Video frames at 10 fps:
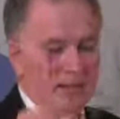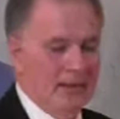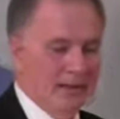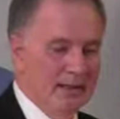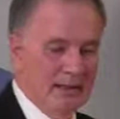
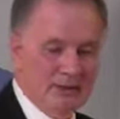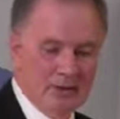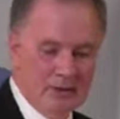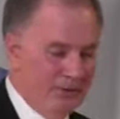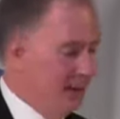Take the
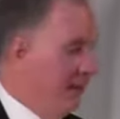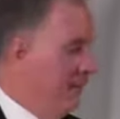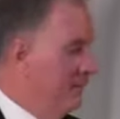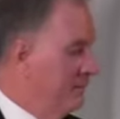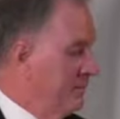glasses off
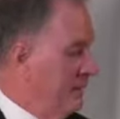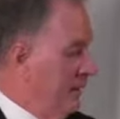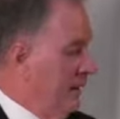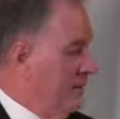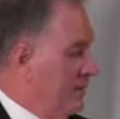again.
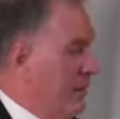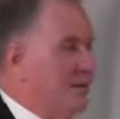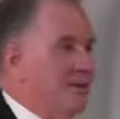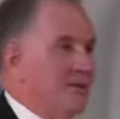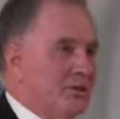It
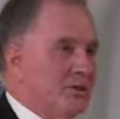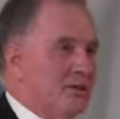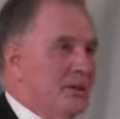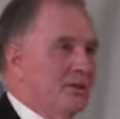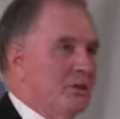says, this is
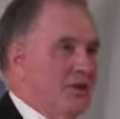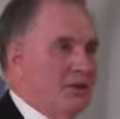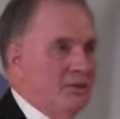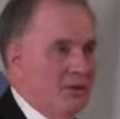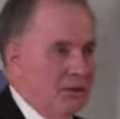the
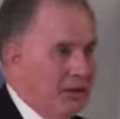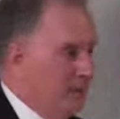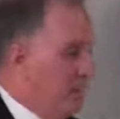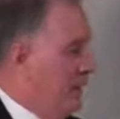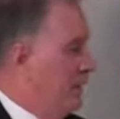address to Mary
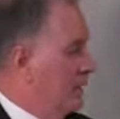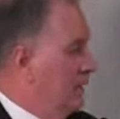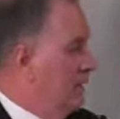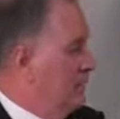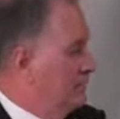Ginnenbau,
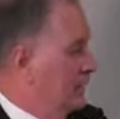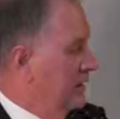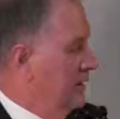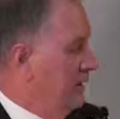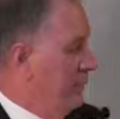okay? It
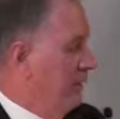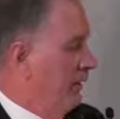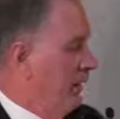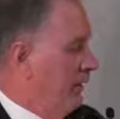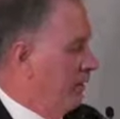says, Dear
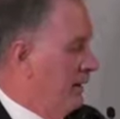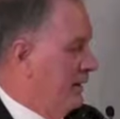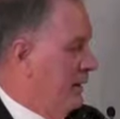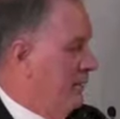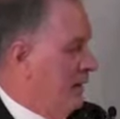Mary, I
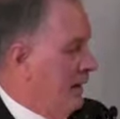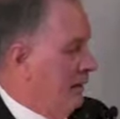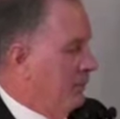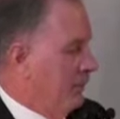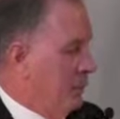regret that I'm not
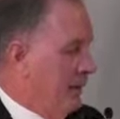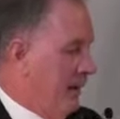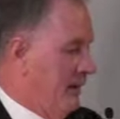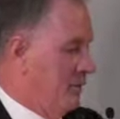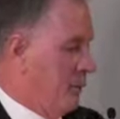able to
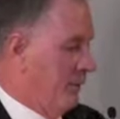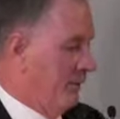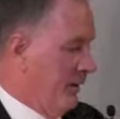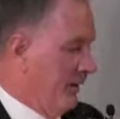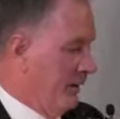attend the
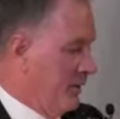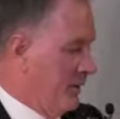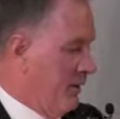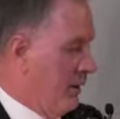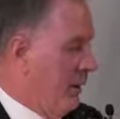spring fling this
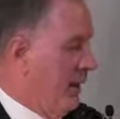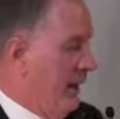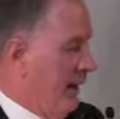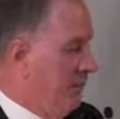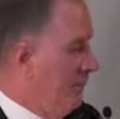year,
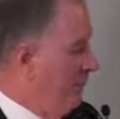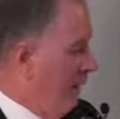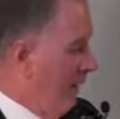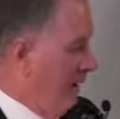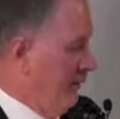and be
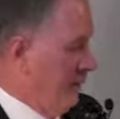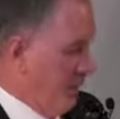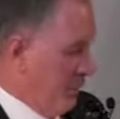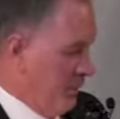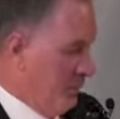part of the
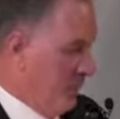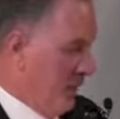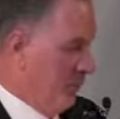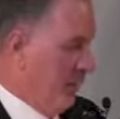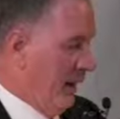membership
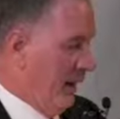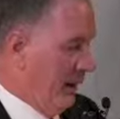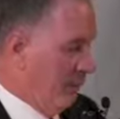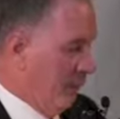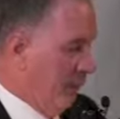celebrating
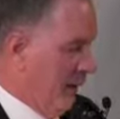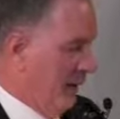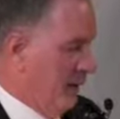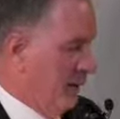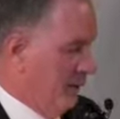and
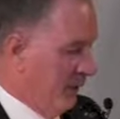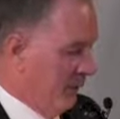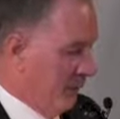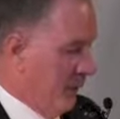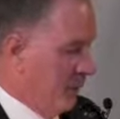applauding the
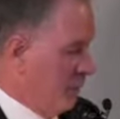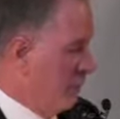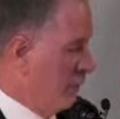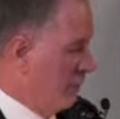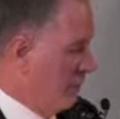very special
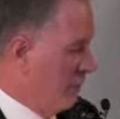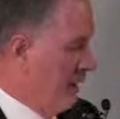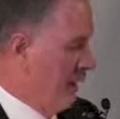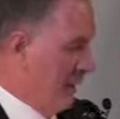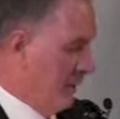persons
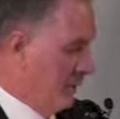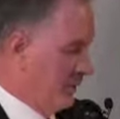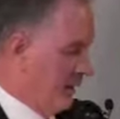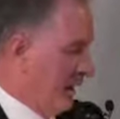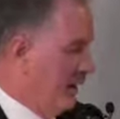being honored
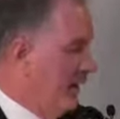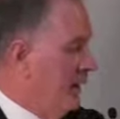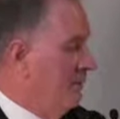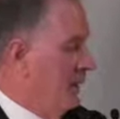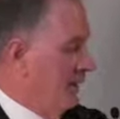tonight
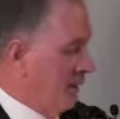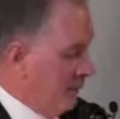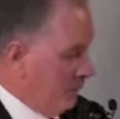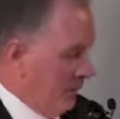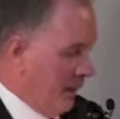by the
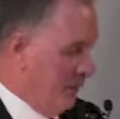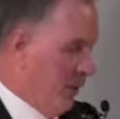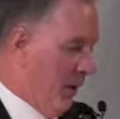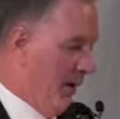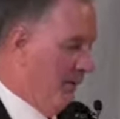Democratic
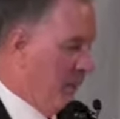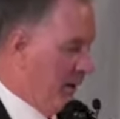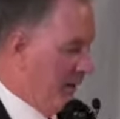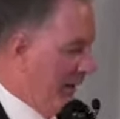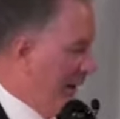Party of
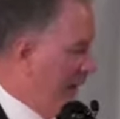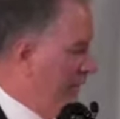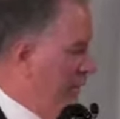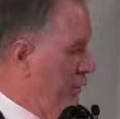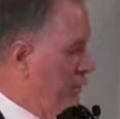Brown County.
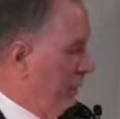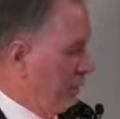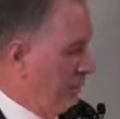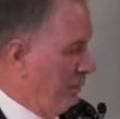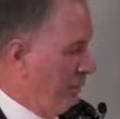Those
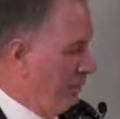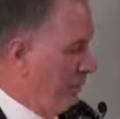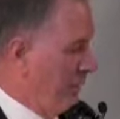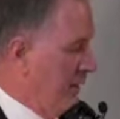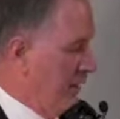special
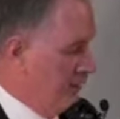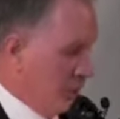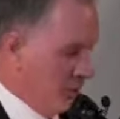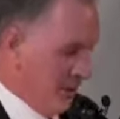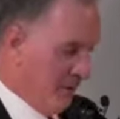persons being
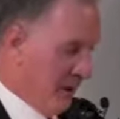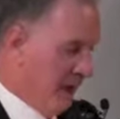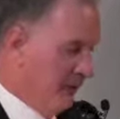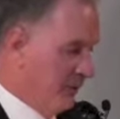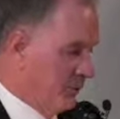Rosemary
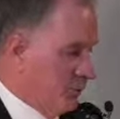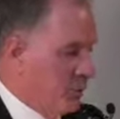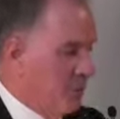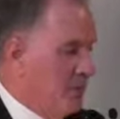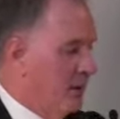Hinkfitz,
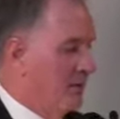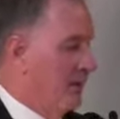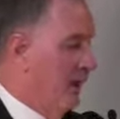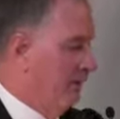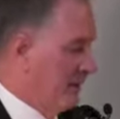recipient of
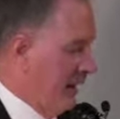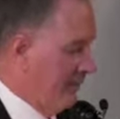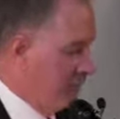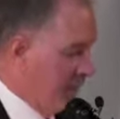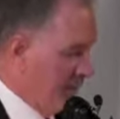the
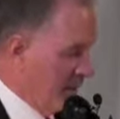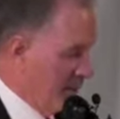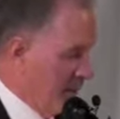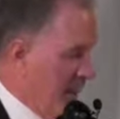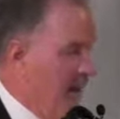Lifetime Achievement
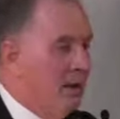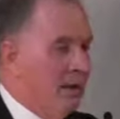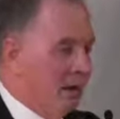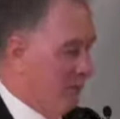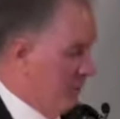Award,
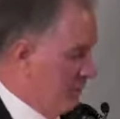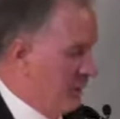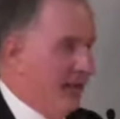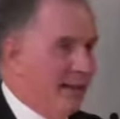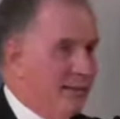and
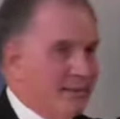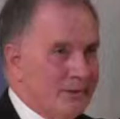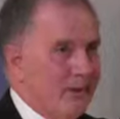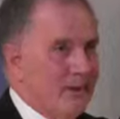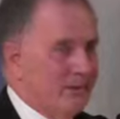Rich Langan,
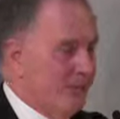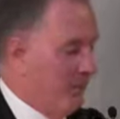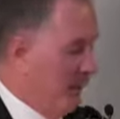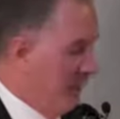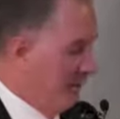sorry, it's
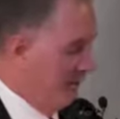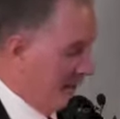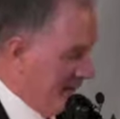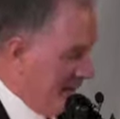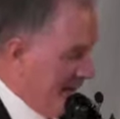
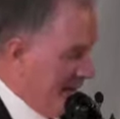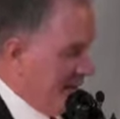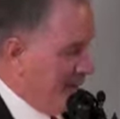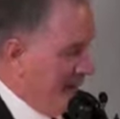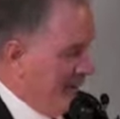embarrassing,
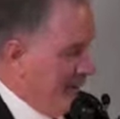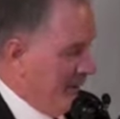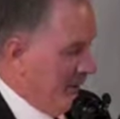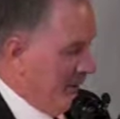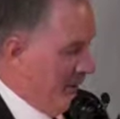
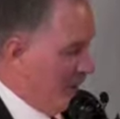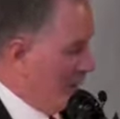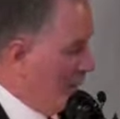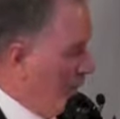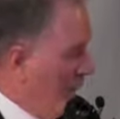Volunteer of the
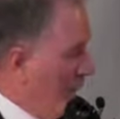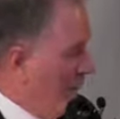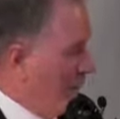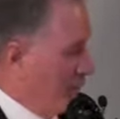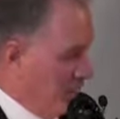Year Award.
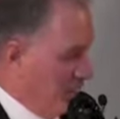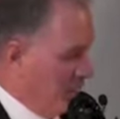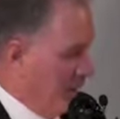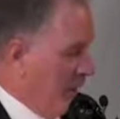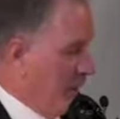Both
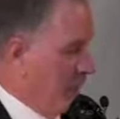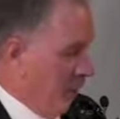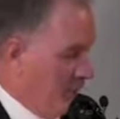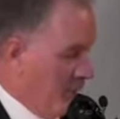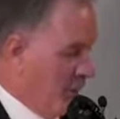Rosemary and
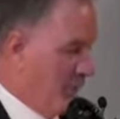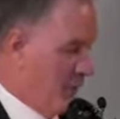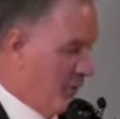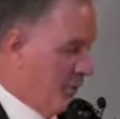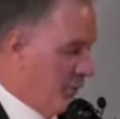Rich very
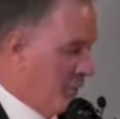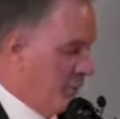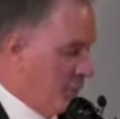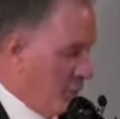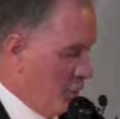much
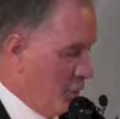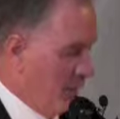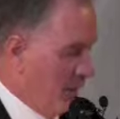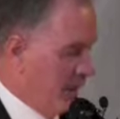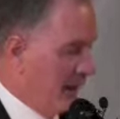
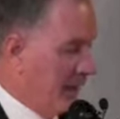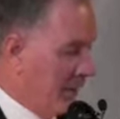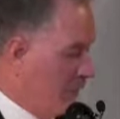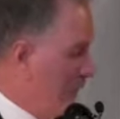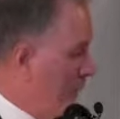deserve the
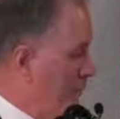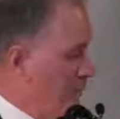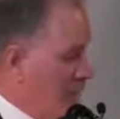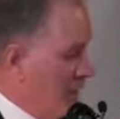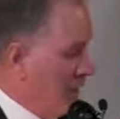recognition and
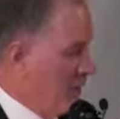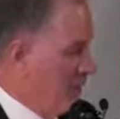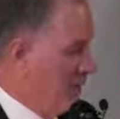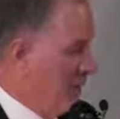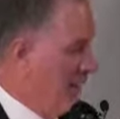
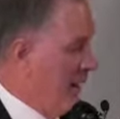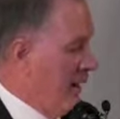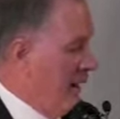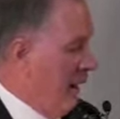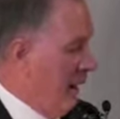appreciation
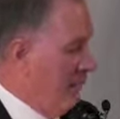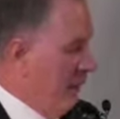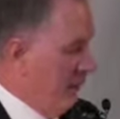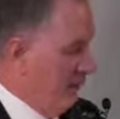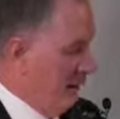
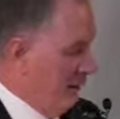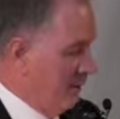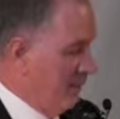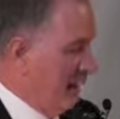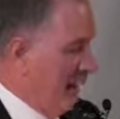being
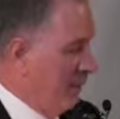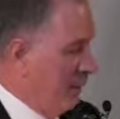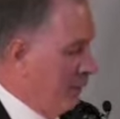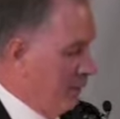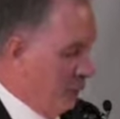given tonight.
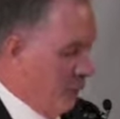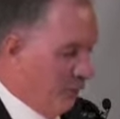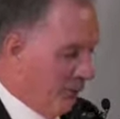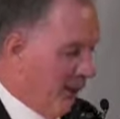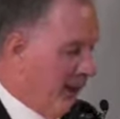Because
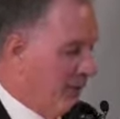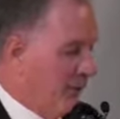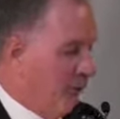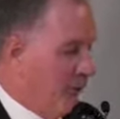Spring Fling is a